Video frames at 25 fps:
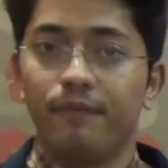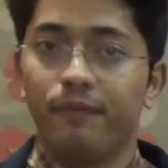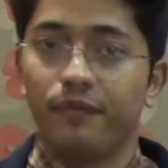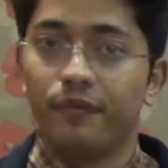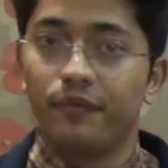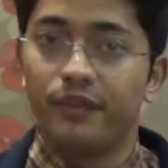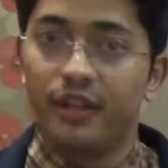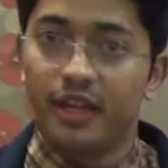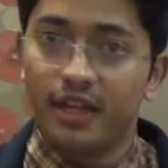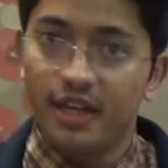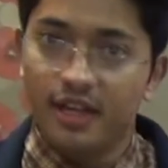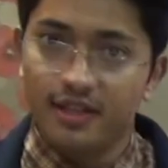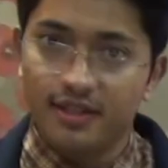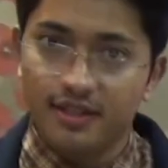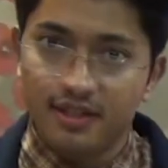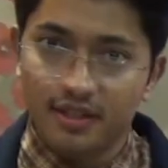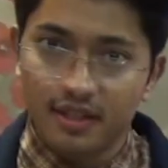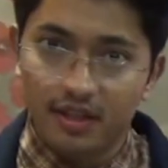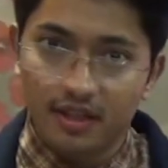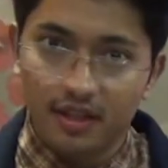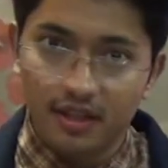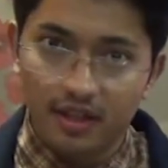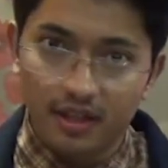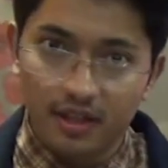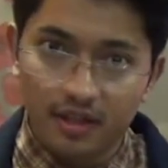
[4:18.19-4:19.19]
There is,
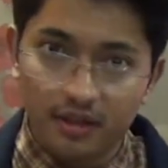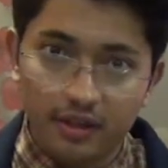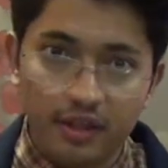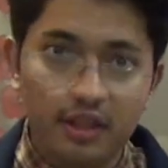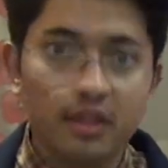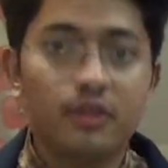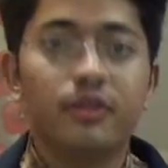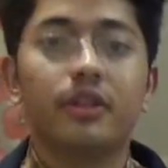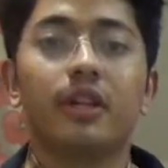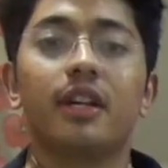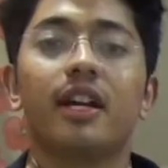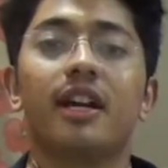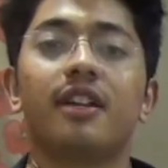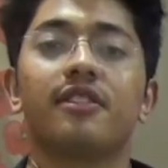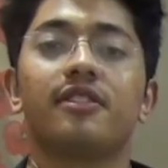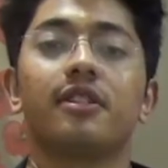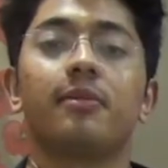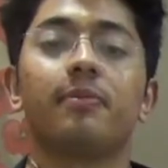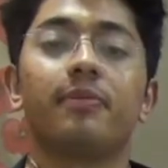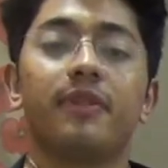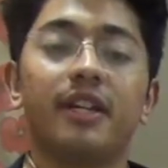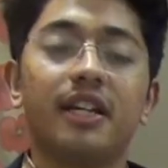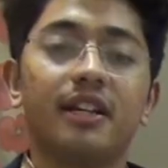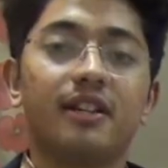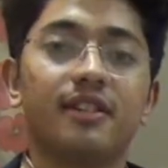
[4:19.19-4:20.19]
there are
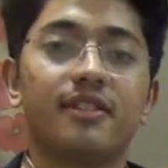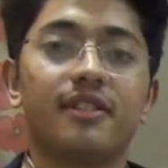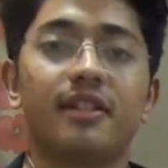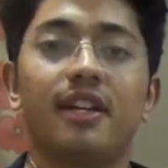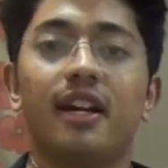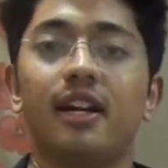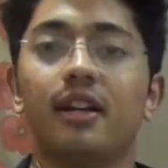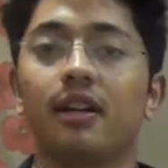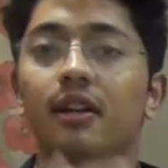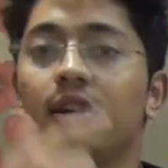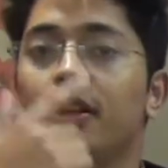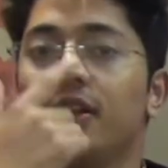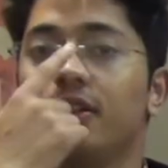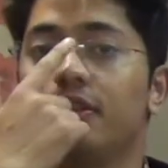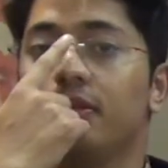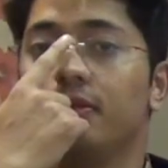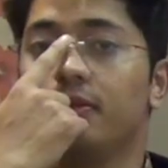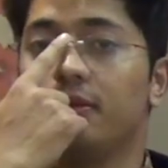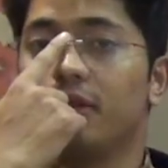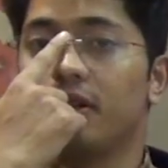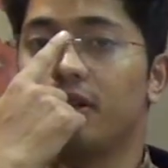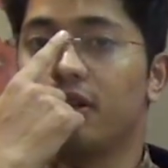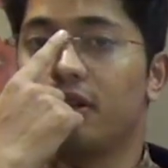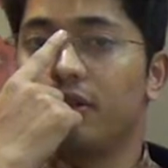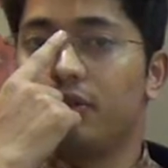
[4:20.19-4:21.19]
some things that
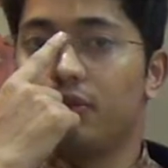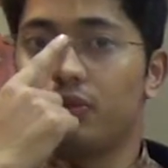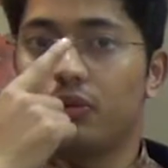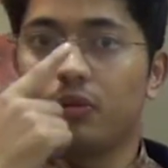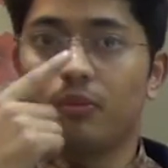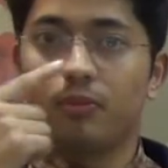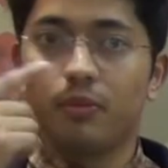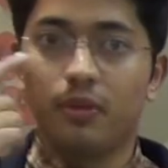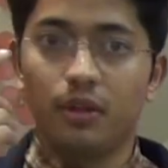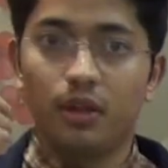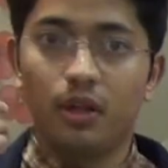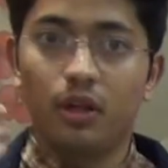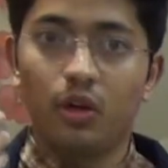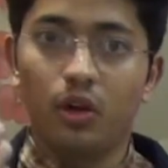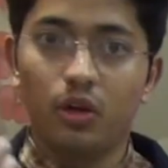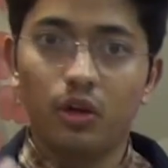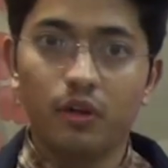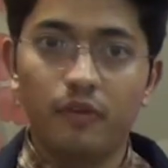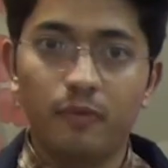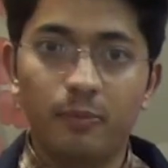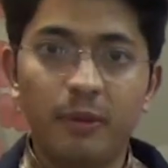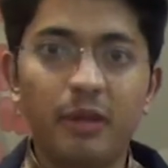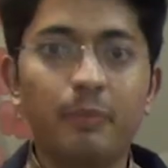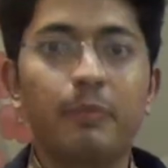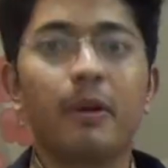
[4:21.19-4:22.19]
a lot
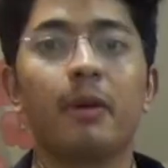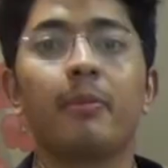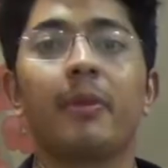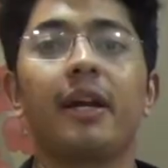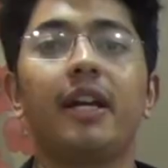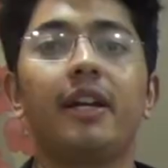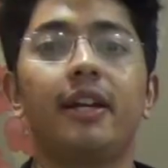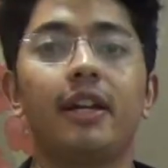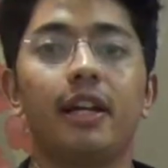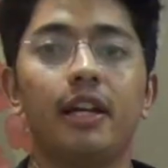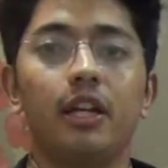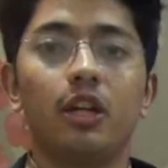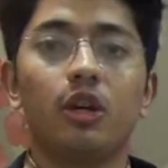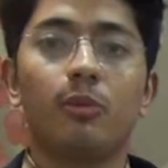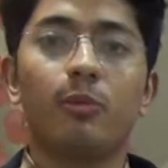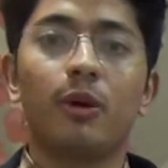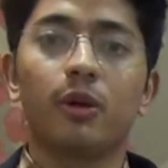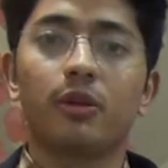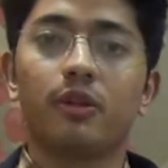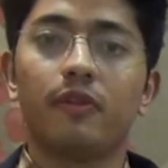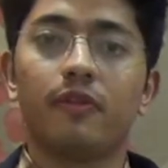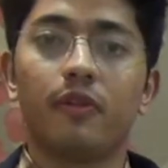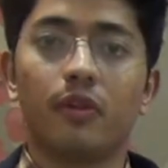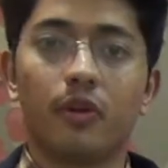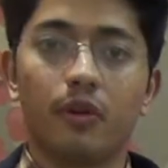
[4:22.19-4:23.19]
of people might tell you
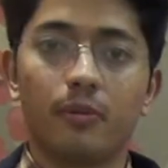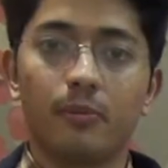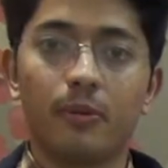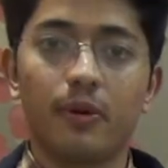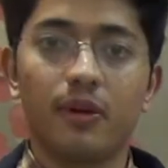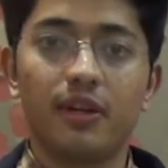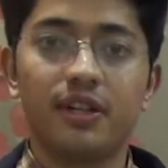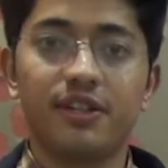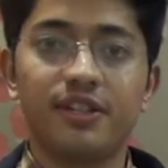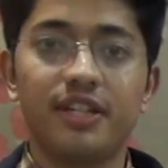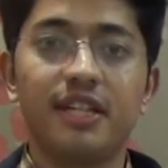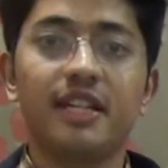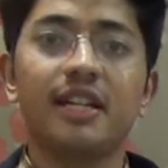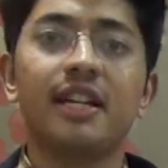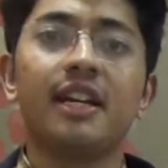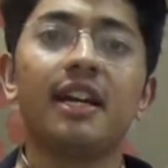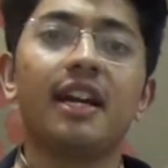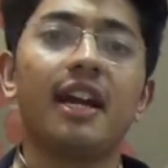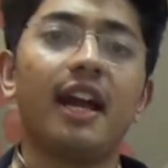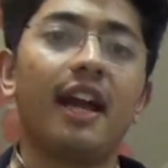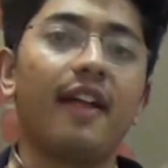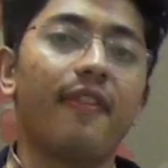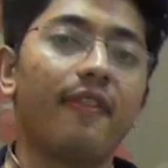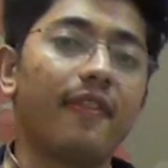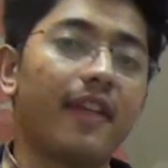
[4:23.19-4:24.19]
about the foreign policy,
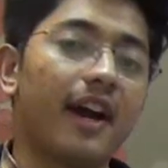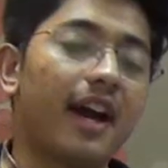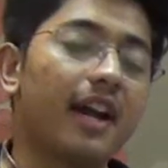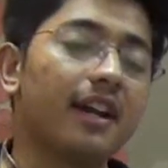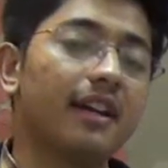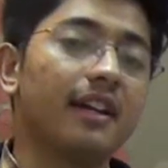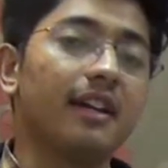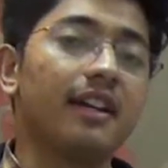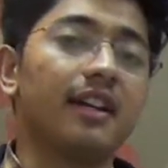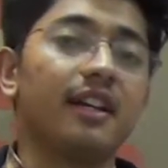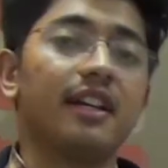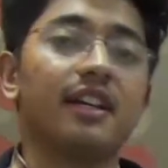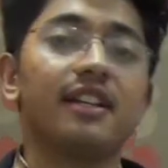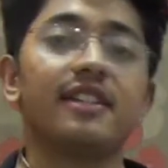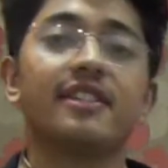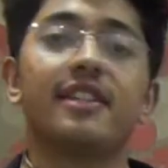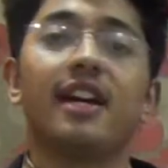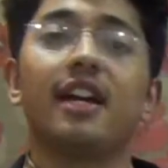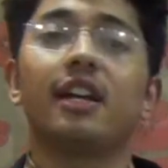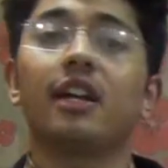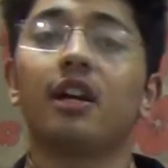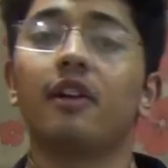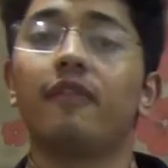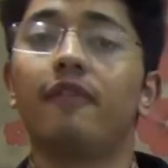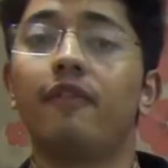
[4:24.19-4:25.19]
and that is
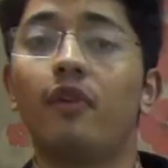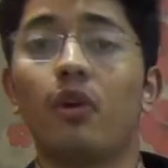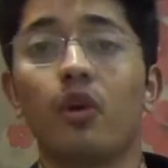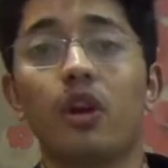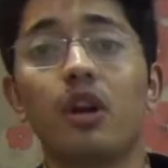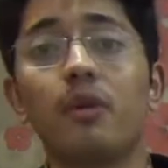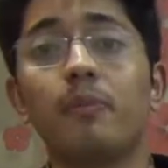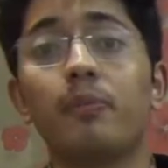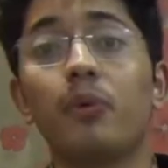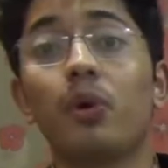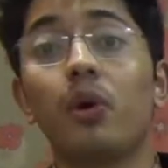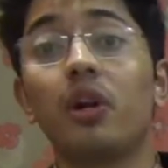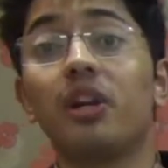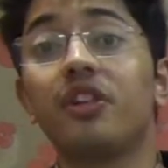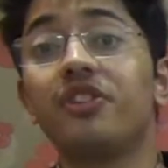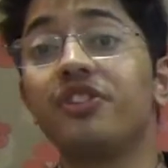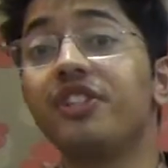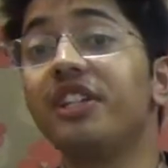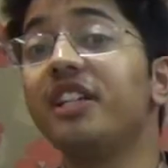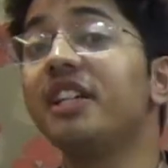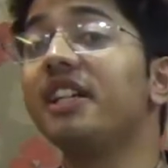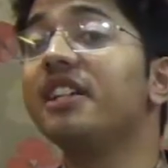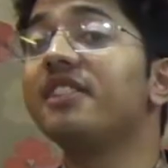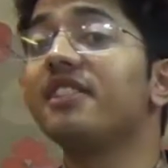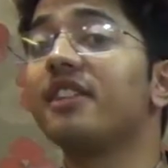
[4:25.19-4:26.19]
that a foreign
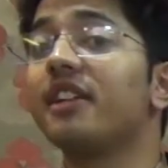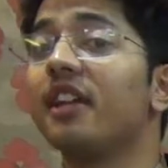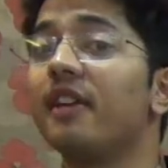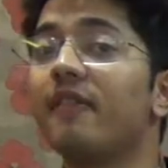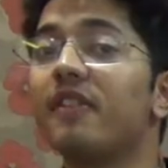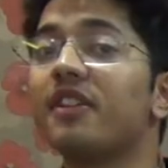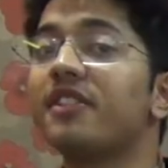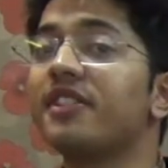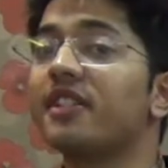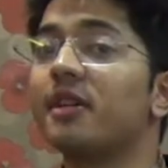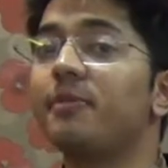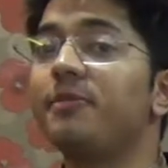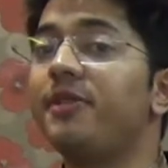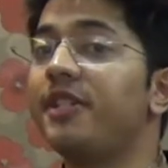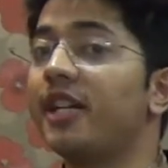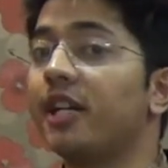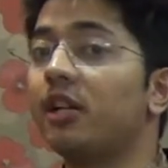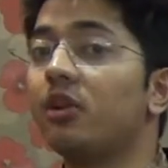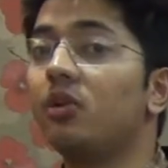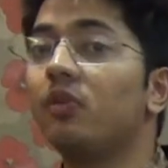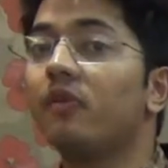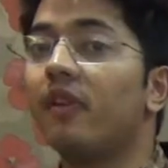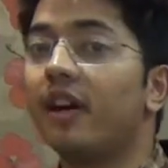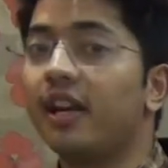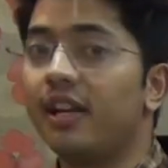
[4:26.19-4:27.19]
policy is never
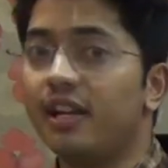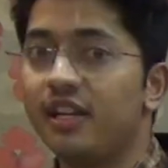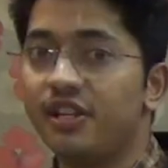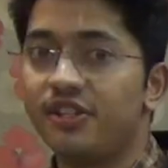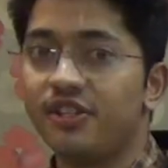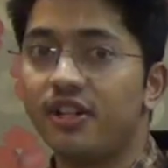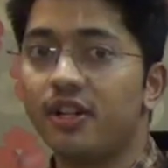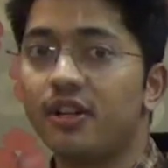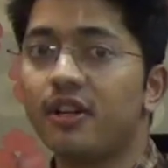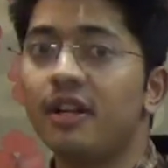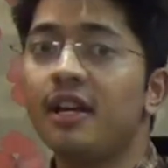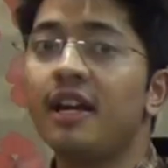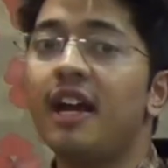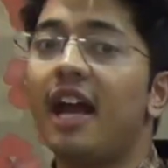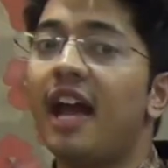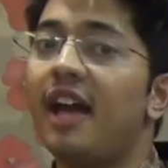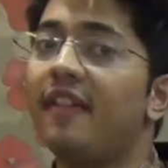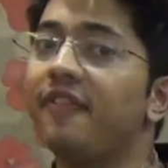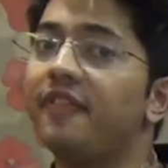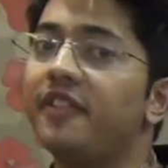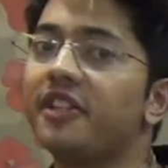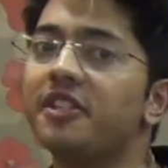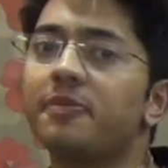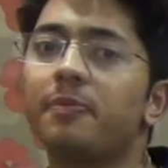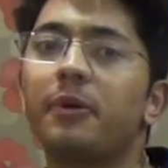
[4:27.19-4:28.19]
subject to violation,
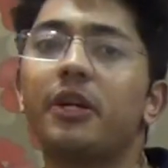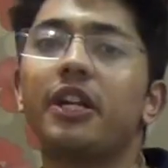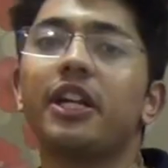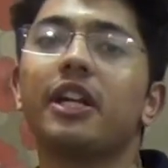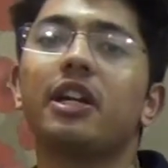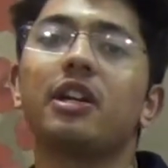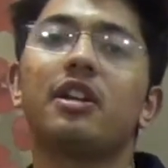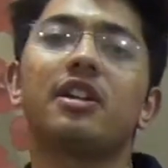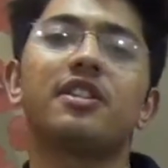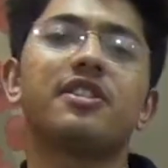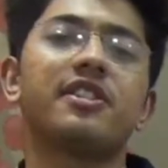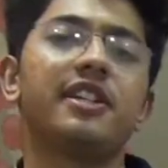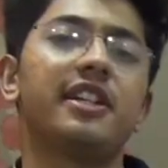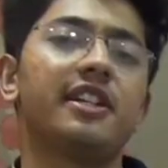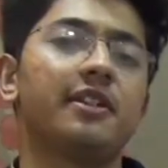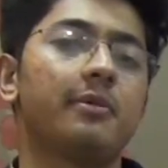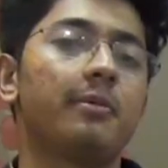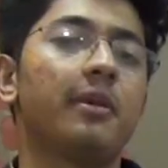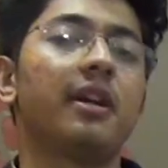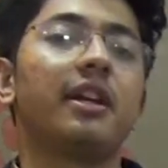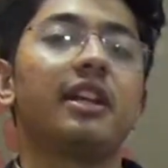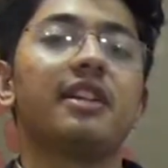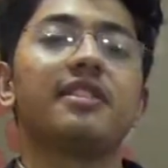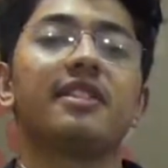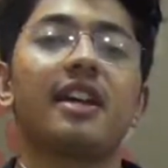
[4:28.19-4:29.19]
and this particular
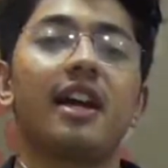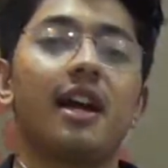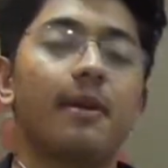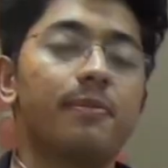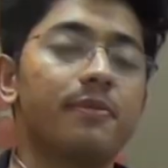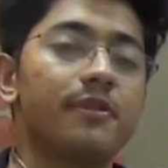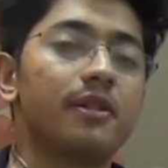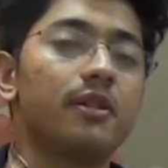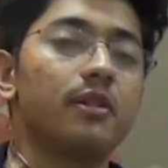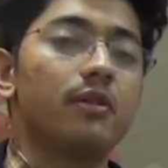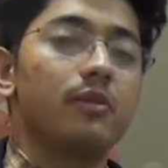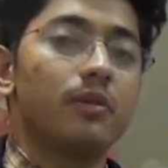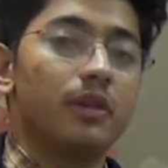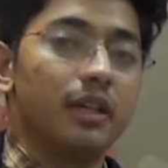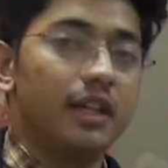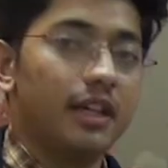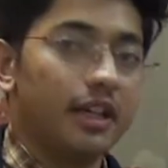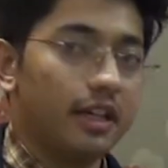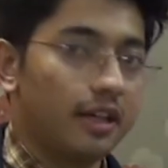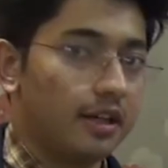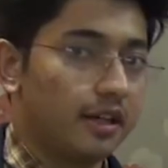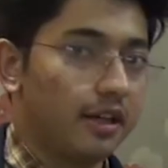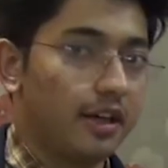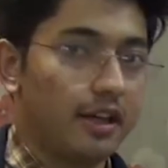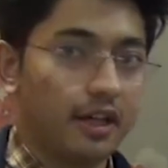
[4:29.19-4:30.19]
statement is absolutely
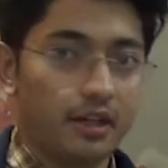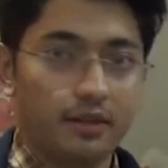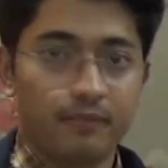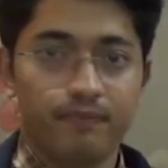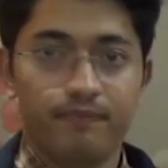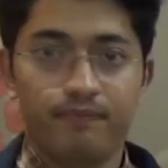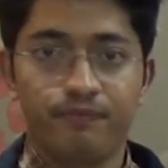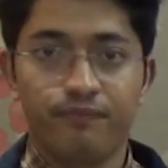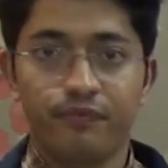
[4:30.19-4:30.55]
incorrect.